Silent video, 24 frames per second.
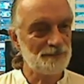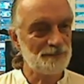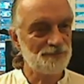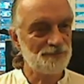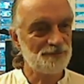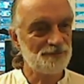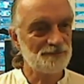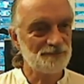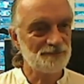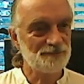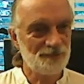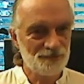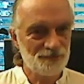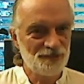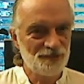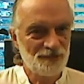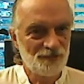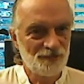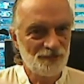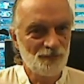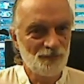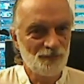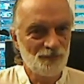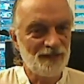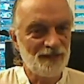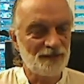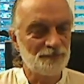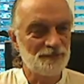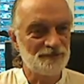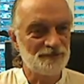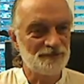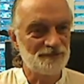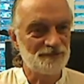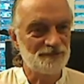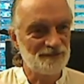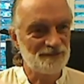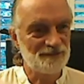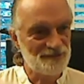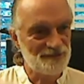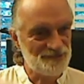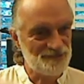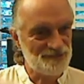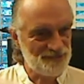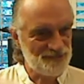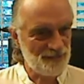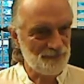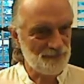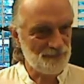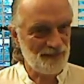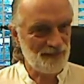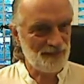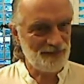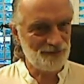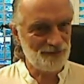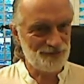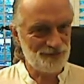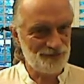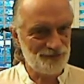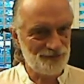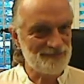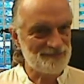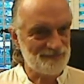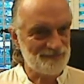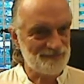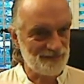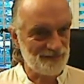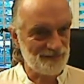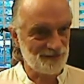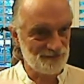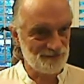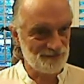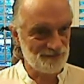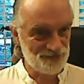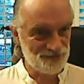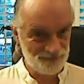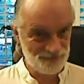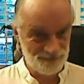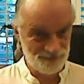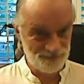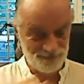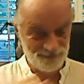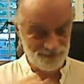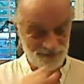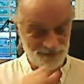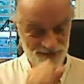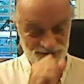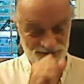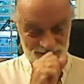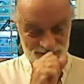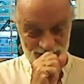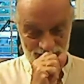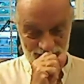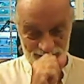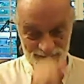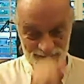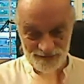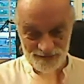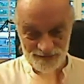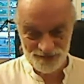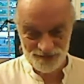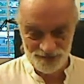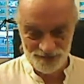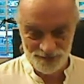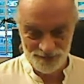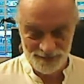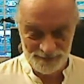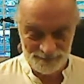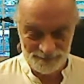no, you're awake, but in this semi-resting state, excuse me.